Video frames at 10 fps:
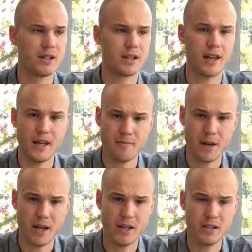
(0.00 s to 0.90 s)

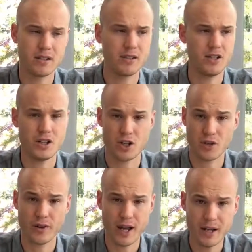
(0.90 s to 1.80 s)
campaign that you can
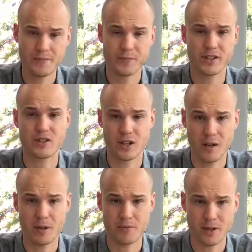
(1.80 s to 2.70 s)
create, is
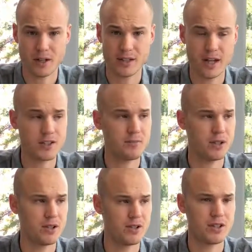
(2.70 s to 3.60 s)
dynamic product ads,
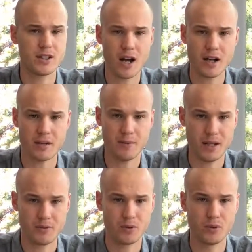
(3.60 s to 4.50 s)
because you're targeting
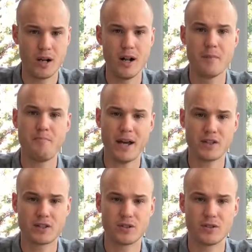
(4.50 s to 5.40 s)
people
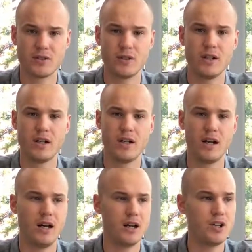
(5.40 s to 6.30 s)
based on
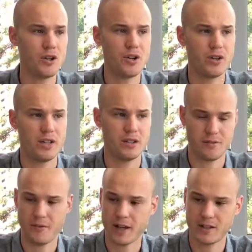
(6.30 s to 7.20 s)
not only the
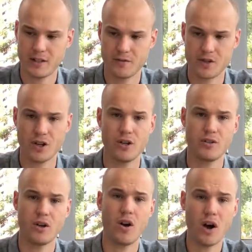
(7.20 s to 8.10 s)
fact that they've shown
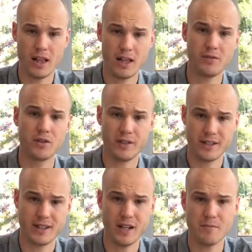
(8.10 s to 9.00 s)
a high level of
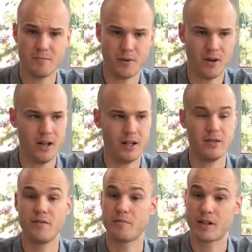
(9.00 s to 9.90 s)
intent by
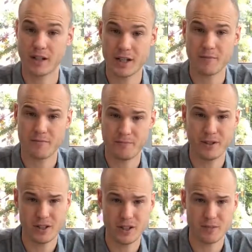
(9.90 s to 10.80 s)
clicking
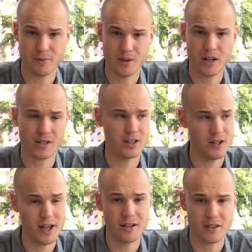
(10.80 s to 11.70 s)
particular products and
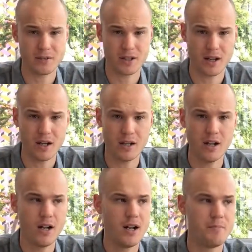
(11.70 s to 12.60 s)
adding them to cart,
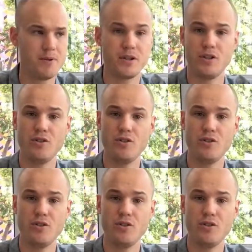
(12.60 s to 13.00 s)
but